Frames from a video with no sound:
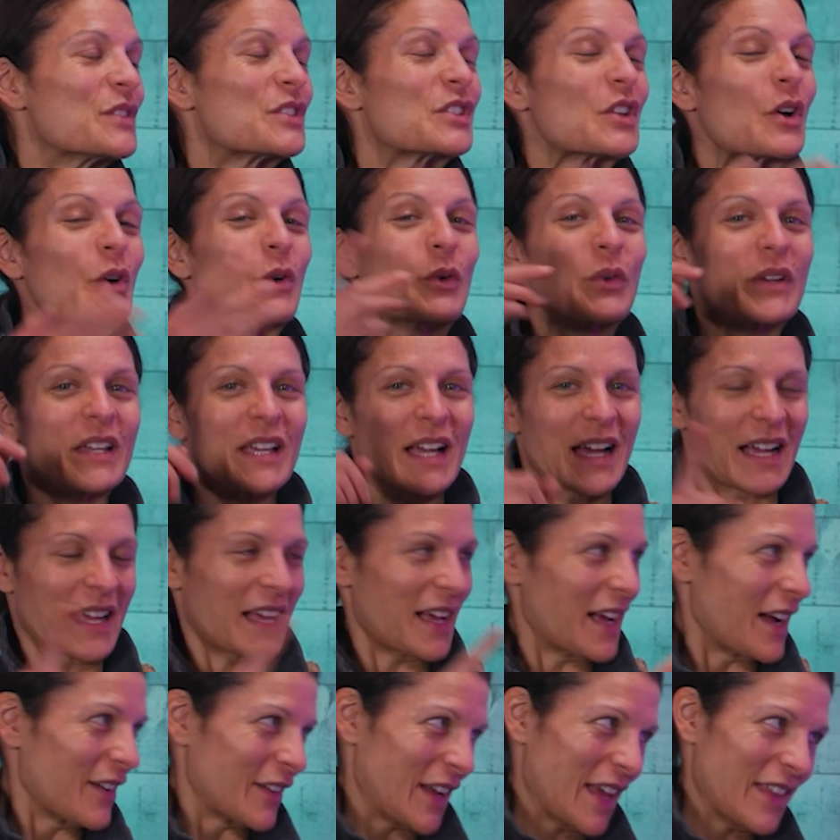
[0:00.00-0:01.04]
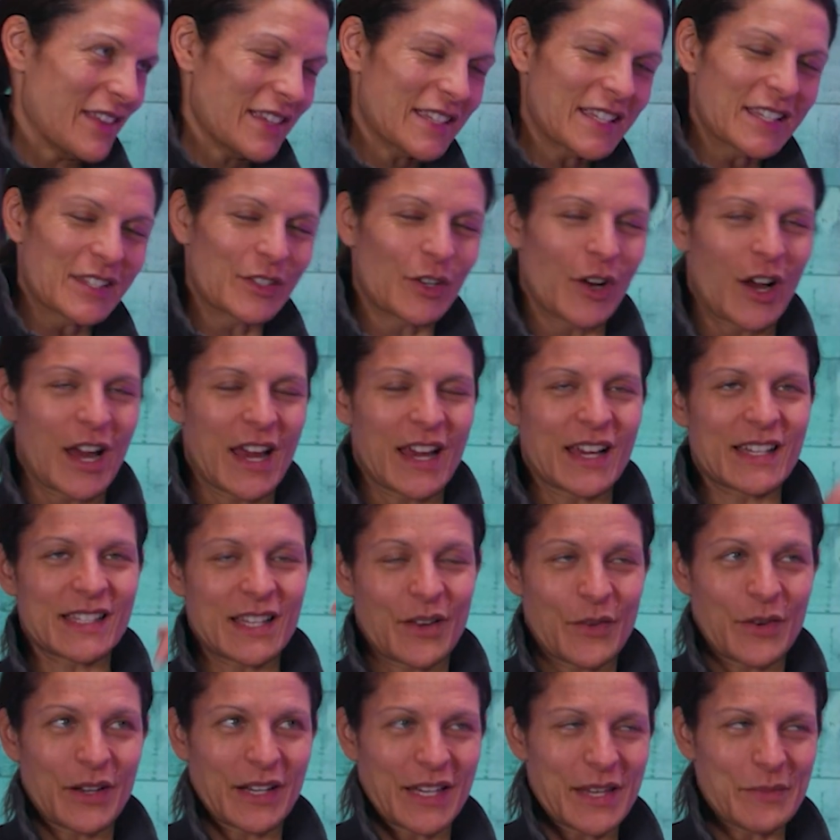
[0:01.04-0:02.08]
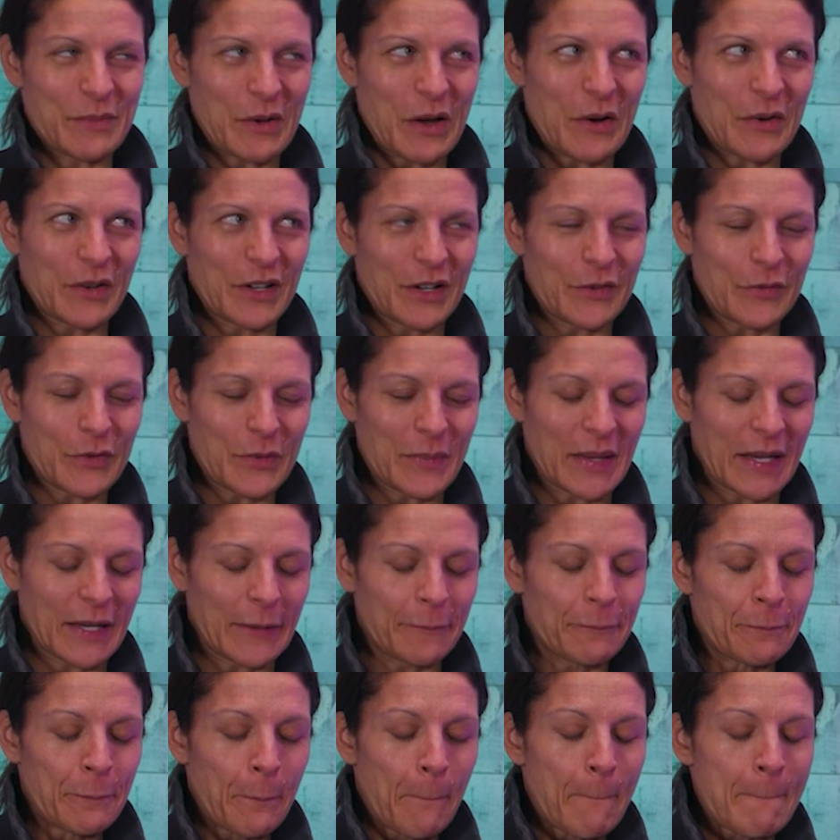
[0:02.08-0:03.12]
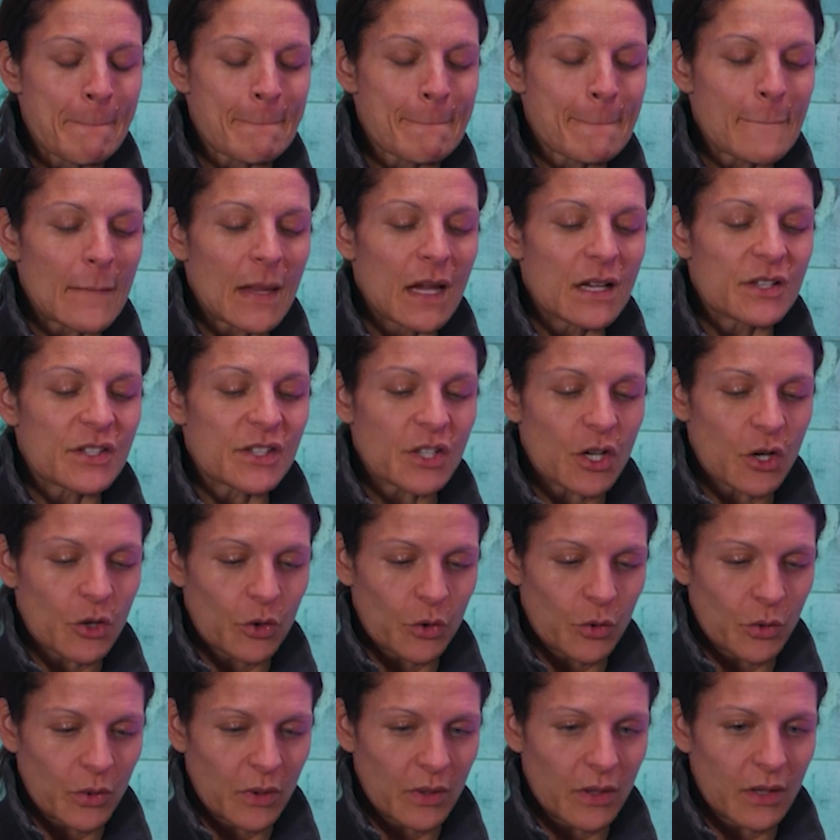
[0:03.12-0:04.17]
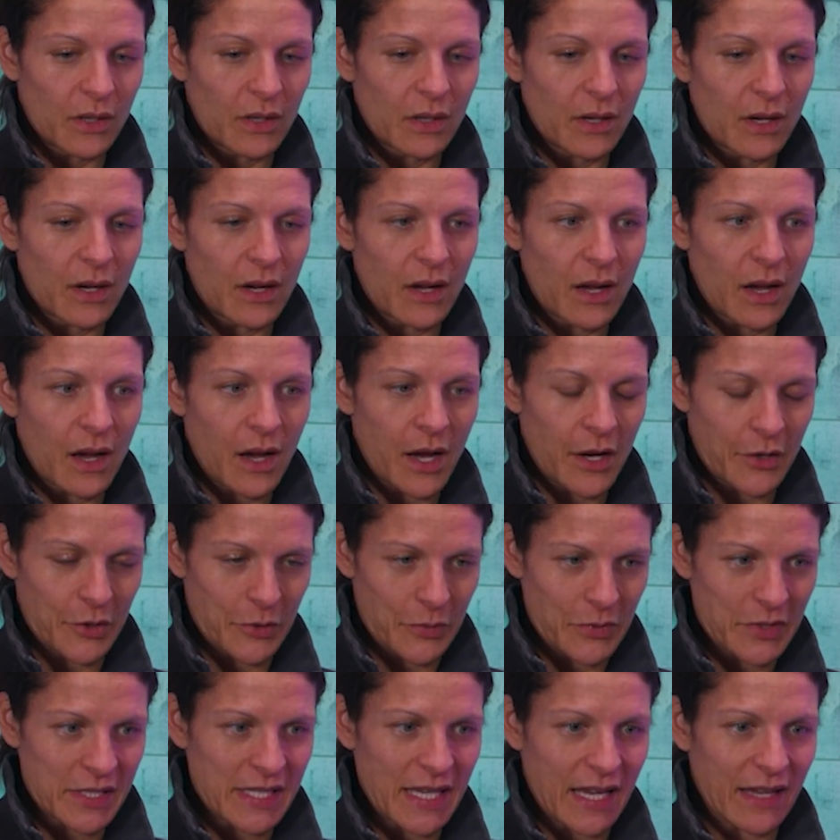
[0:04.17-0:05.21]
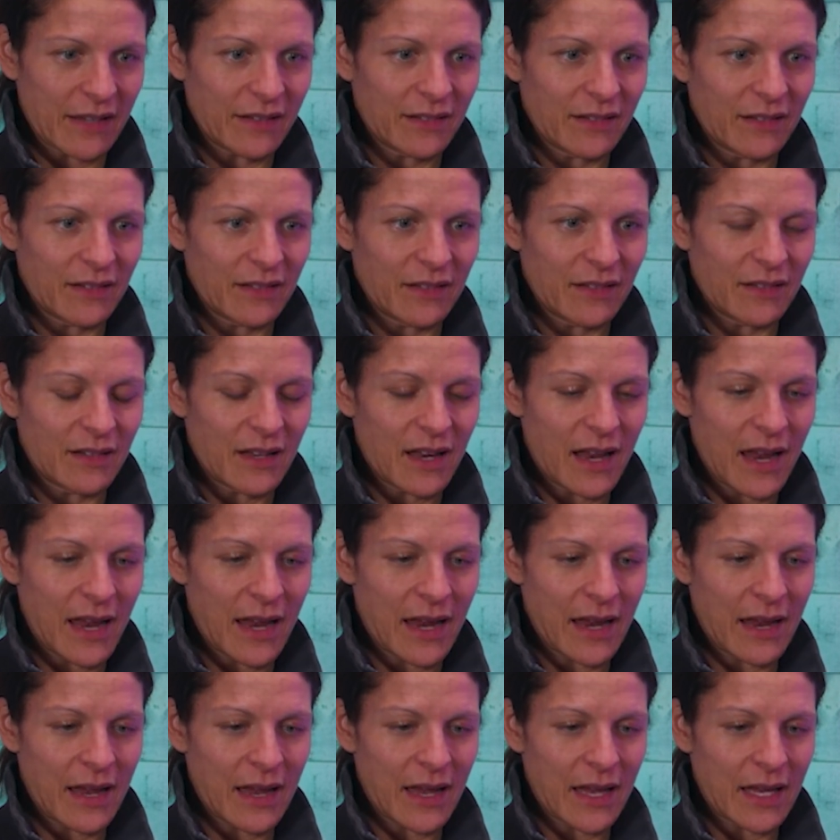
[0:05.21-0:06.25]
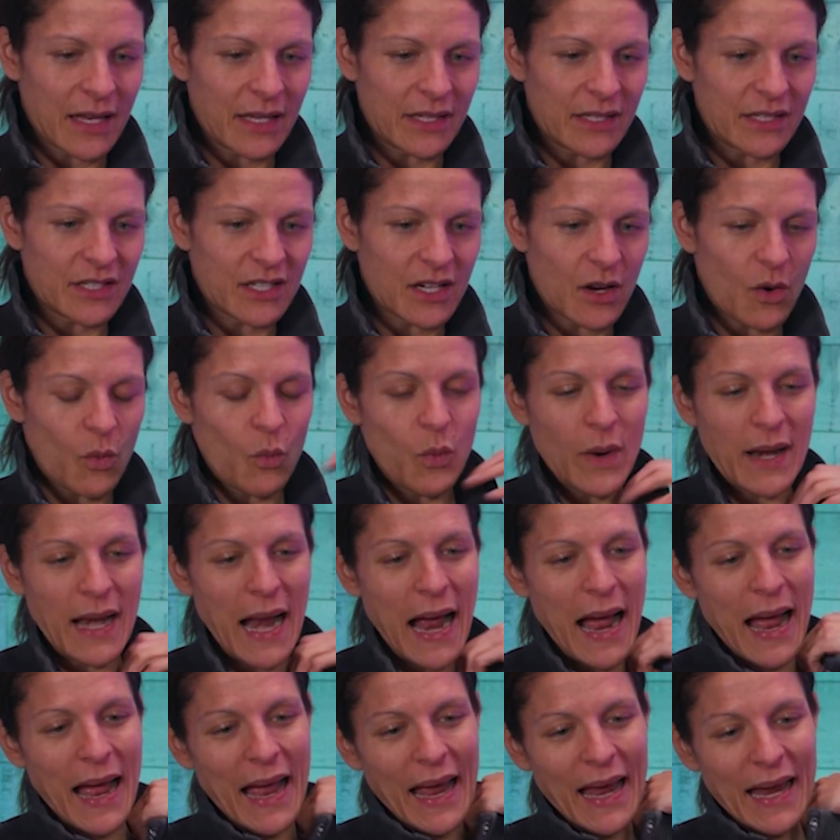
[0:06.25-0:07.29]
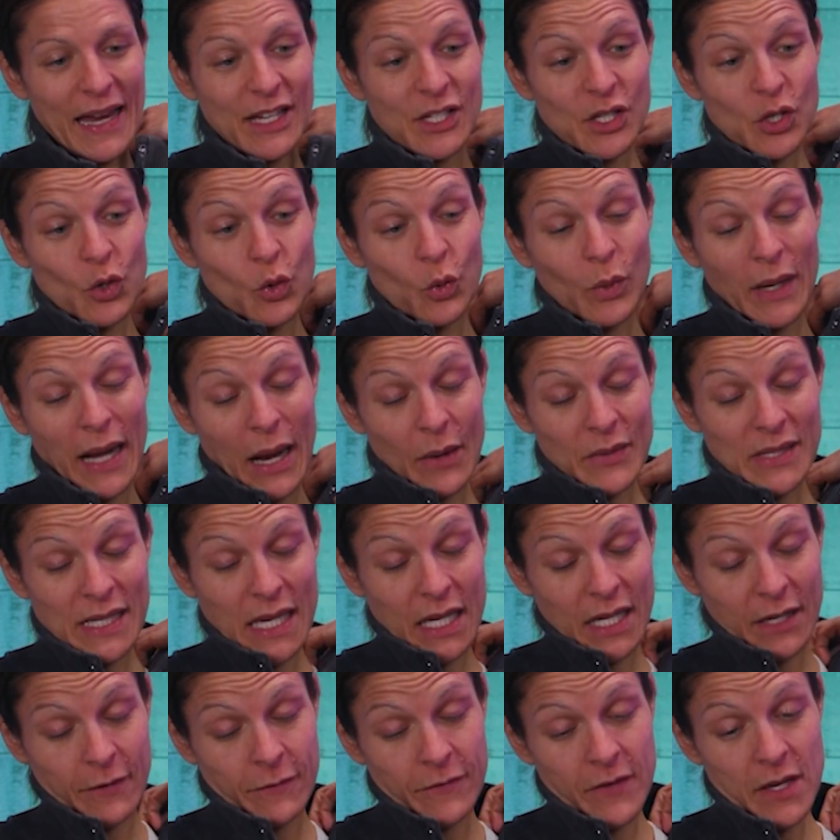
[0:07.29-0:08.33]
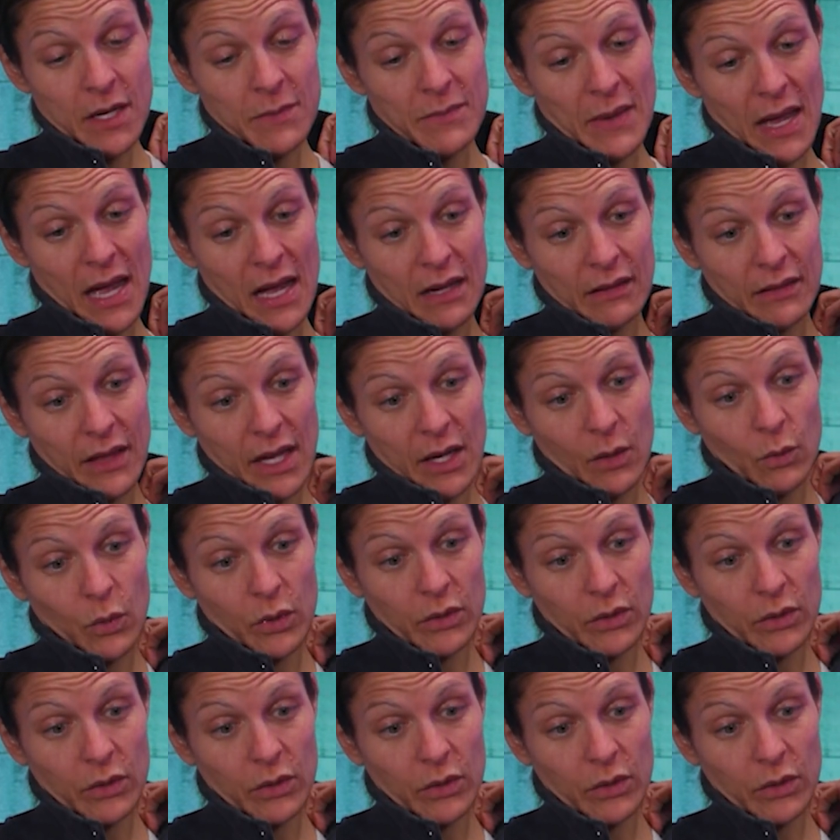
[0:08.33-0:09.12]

So, okay, this is great because I want to keep going here for a minute. So, 100%. And when I was getting feedback, like,